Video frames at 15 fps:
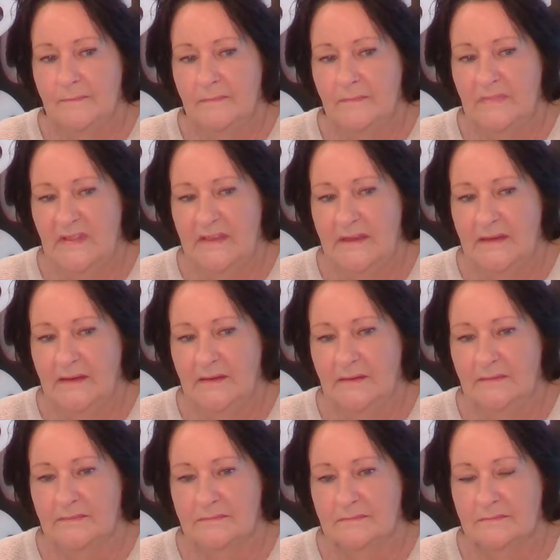
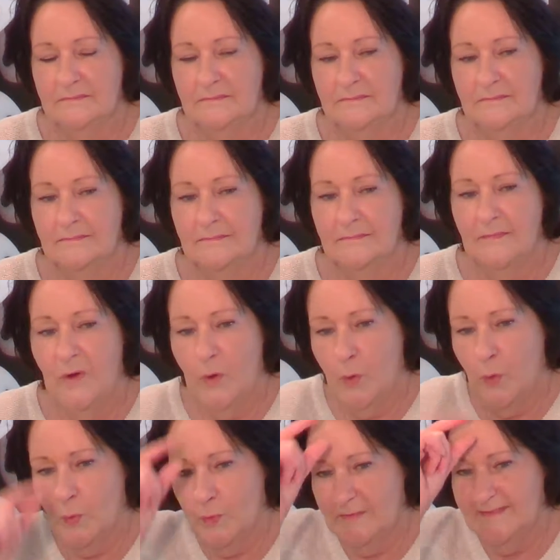Their
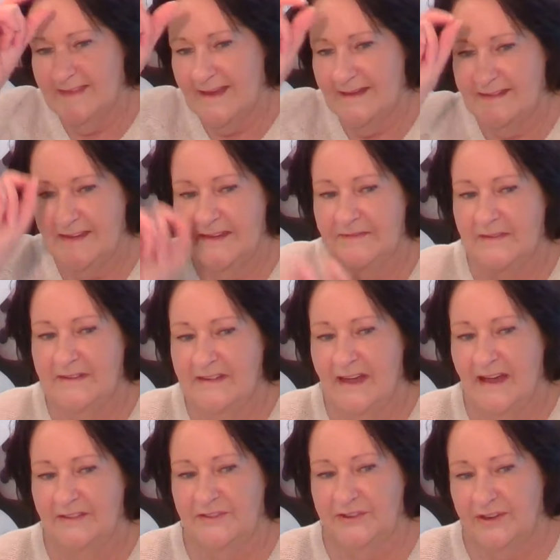horns aren't even
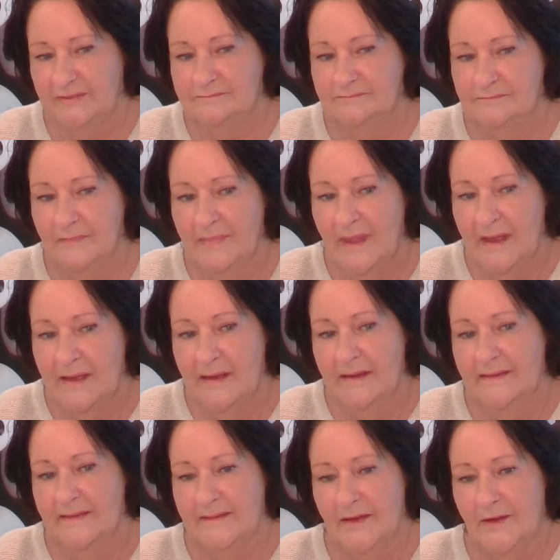touching.
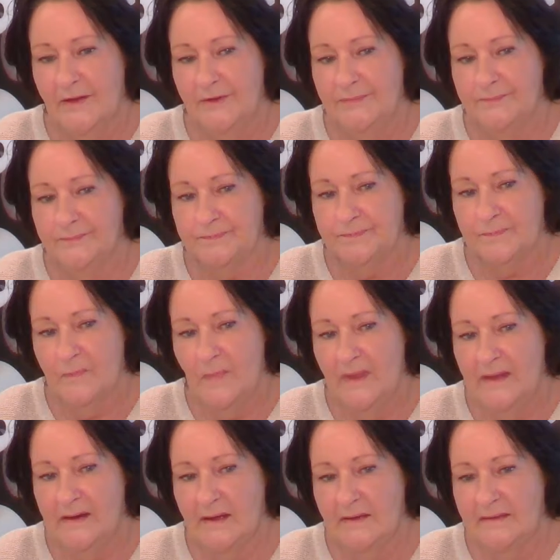So,
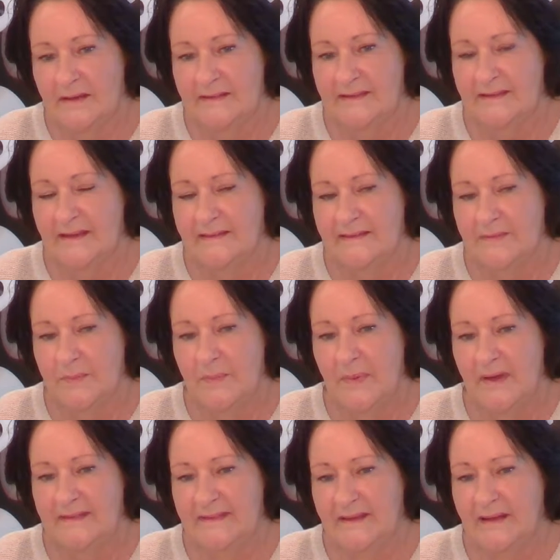you know, it's
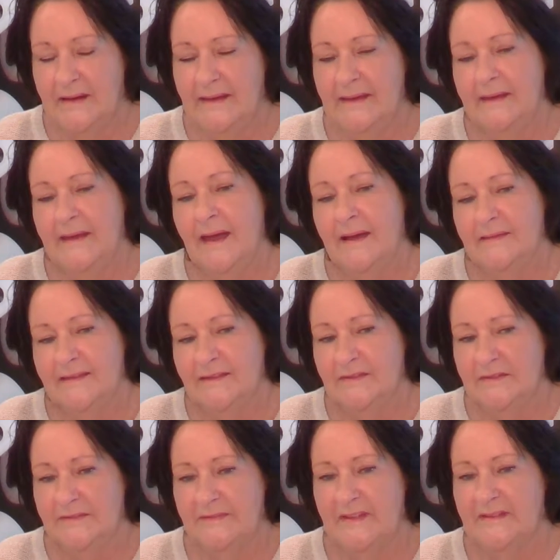a clear-cut
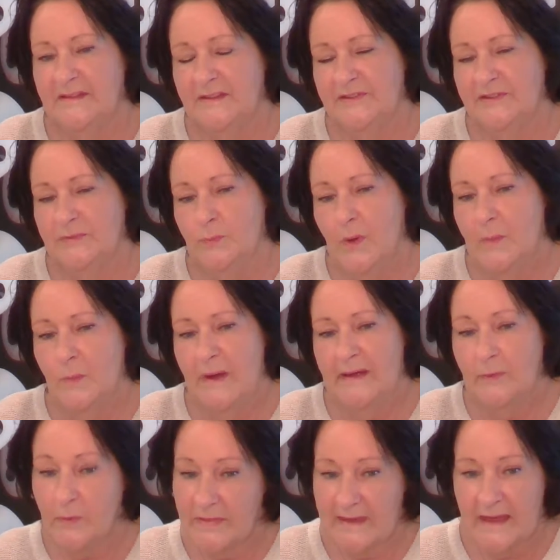sort of decision, one way
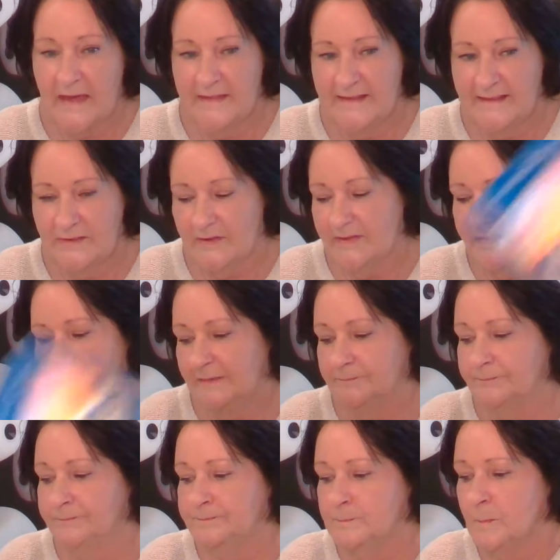or the other sort of thing.